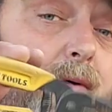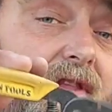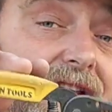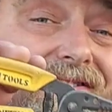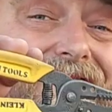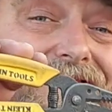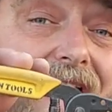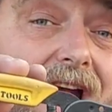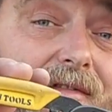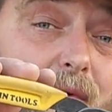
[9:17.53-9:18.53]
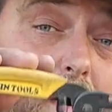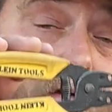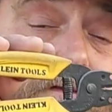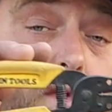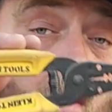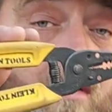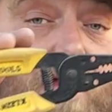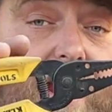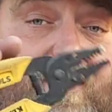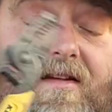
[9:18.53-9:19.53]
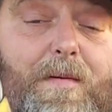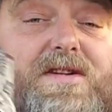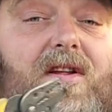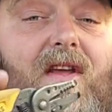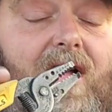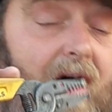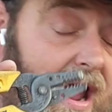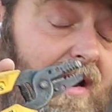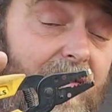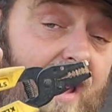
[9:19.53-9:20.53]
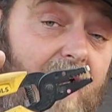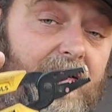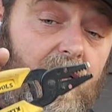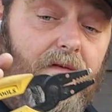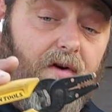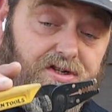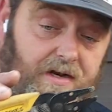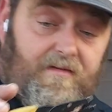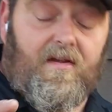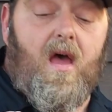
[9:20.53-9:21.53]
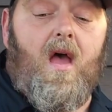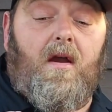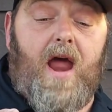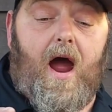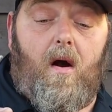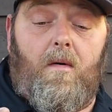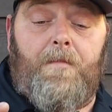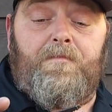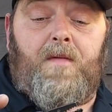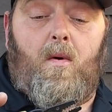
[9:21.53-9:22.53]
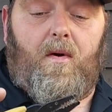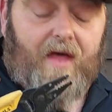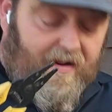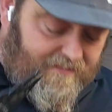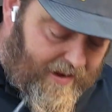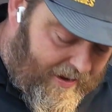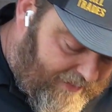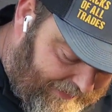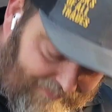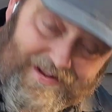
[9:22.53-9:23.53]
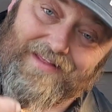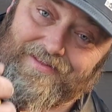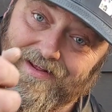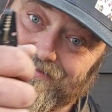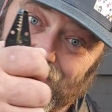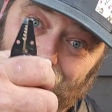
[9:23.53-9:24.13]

these are designed for length, especially the Klein and the Ideal versions. Now, with that said, like I said, these are